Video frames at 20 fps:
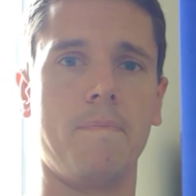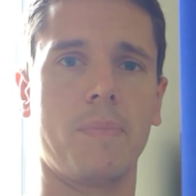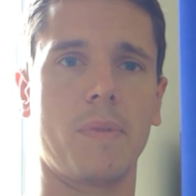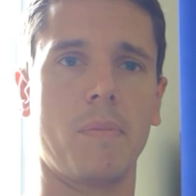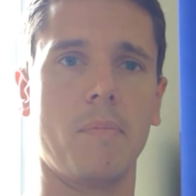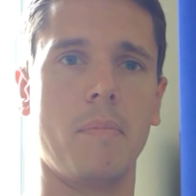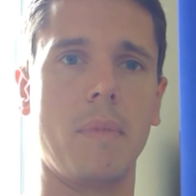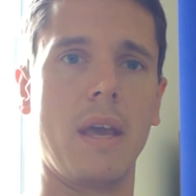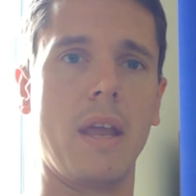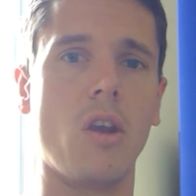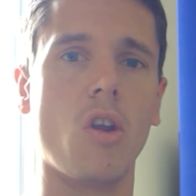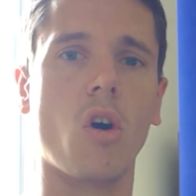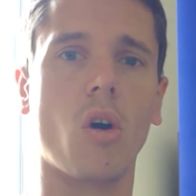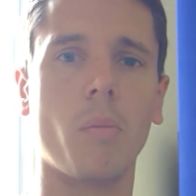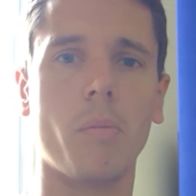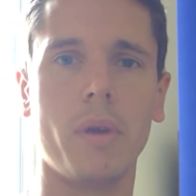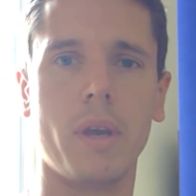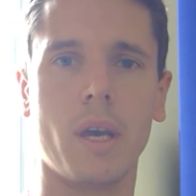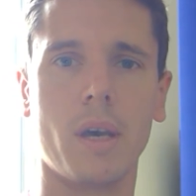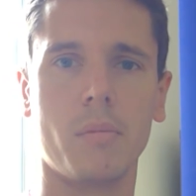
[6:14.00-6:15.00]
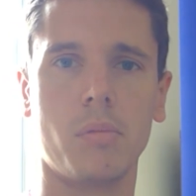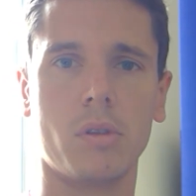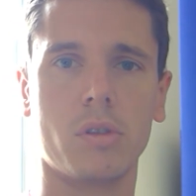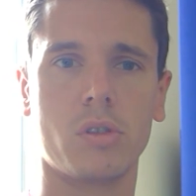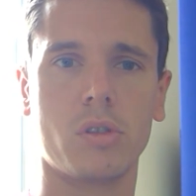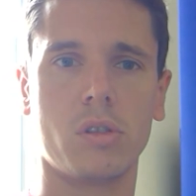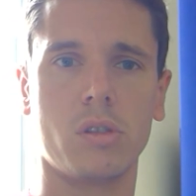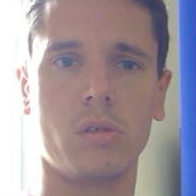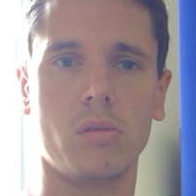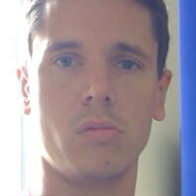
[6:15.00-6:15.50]
may not be able
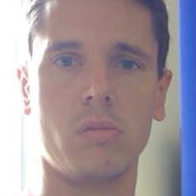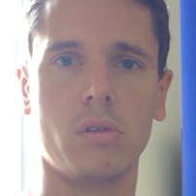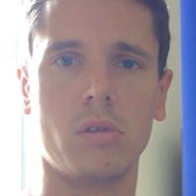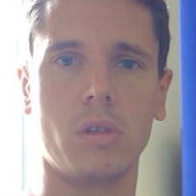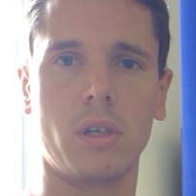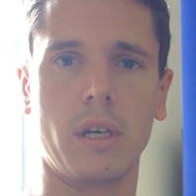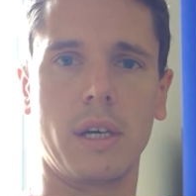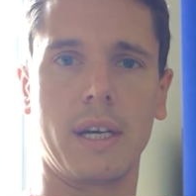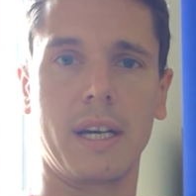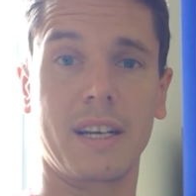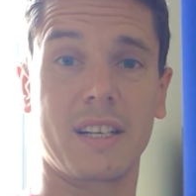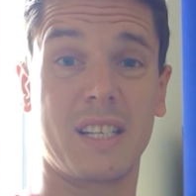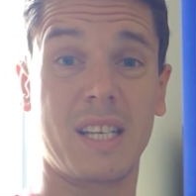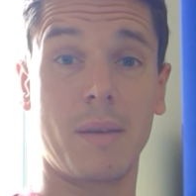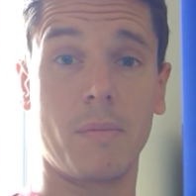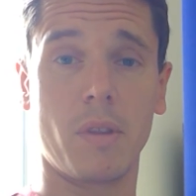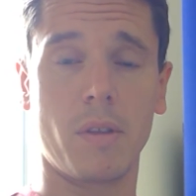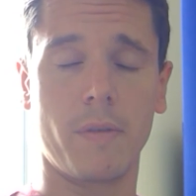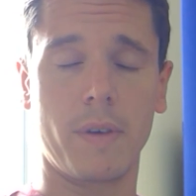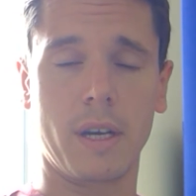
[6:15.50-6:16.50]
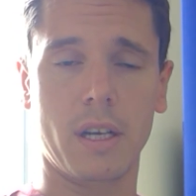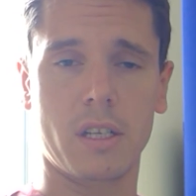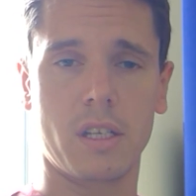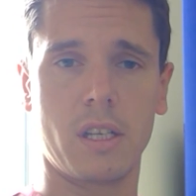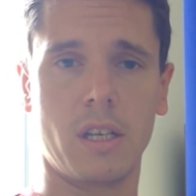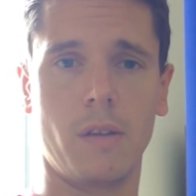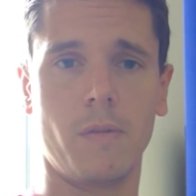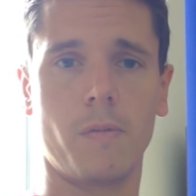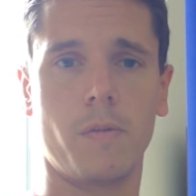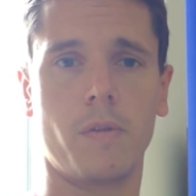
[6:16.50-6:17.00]
to accept the
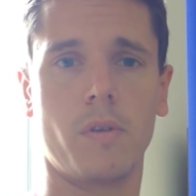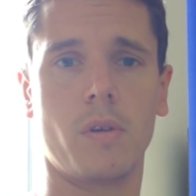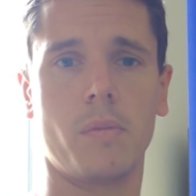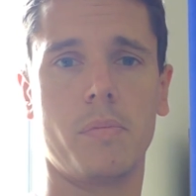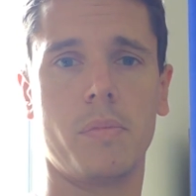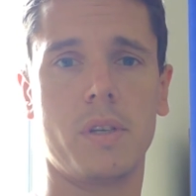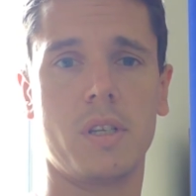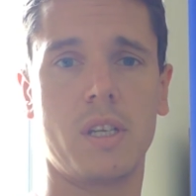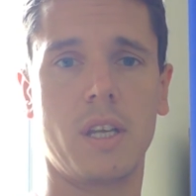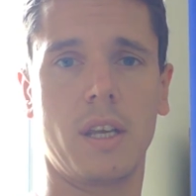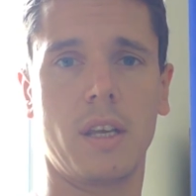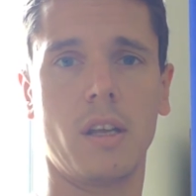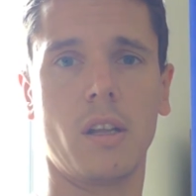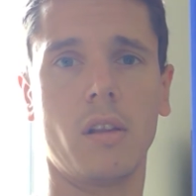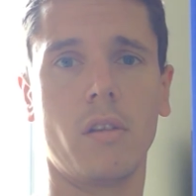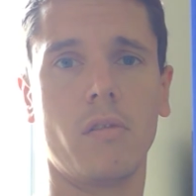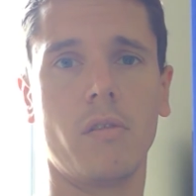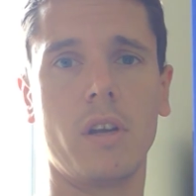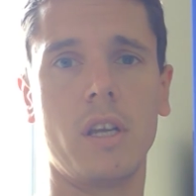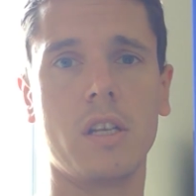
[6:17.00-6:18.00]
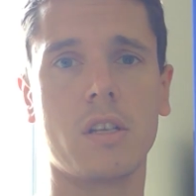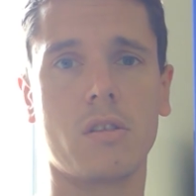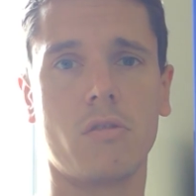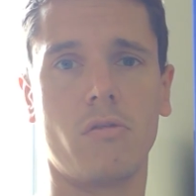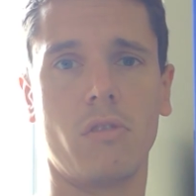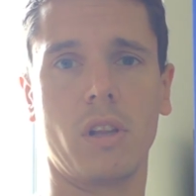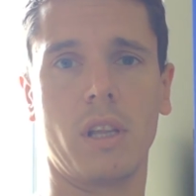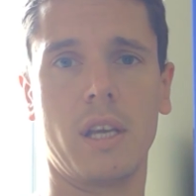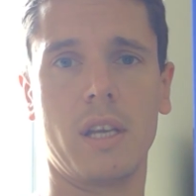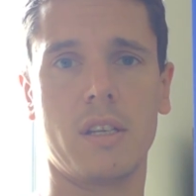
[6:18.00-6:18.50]
vaccine for a particular reason
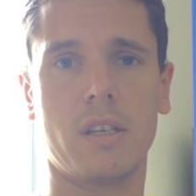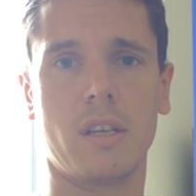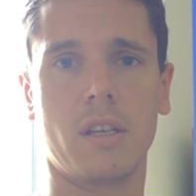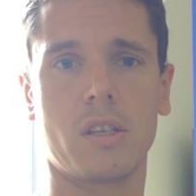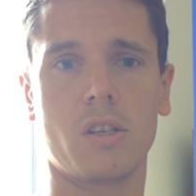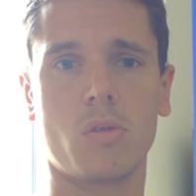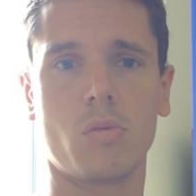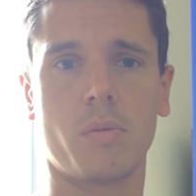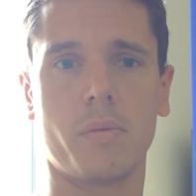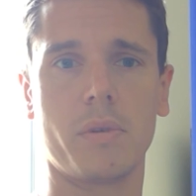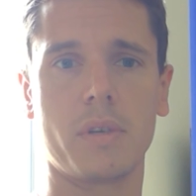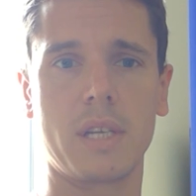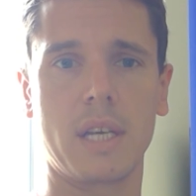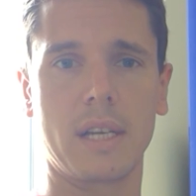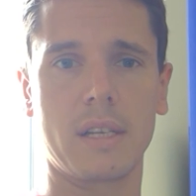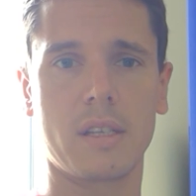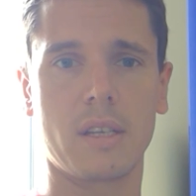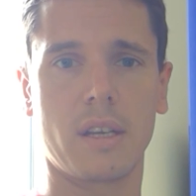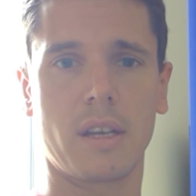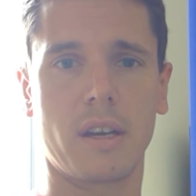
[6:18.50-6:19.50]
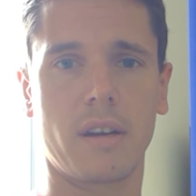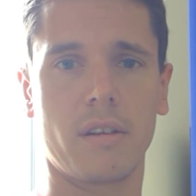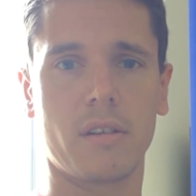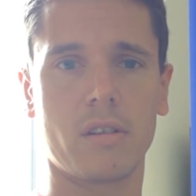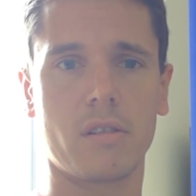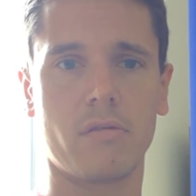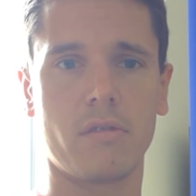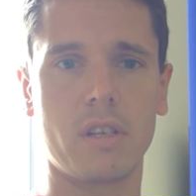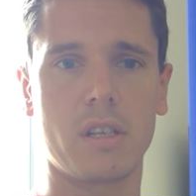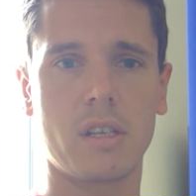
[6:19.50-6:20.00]
relating to a protected
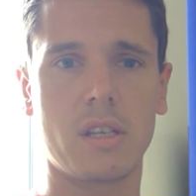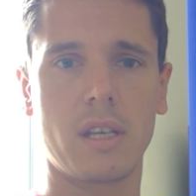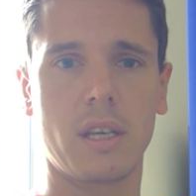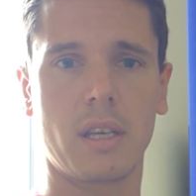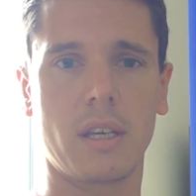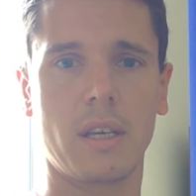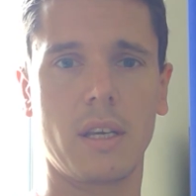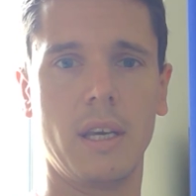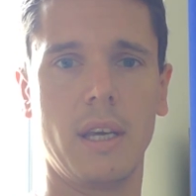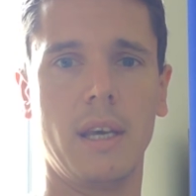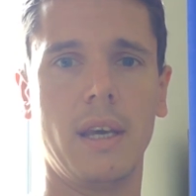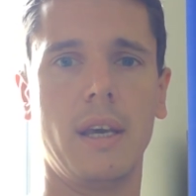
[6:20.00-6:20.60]
characteristic.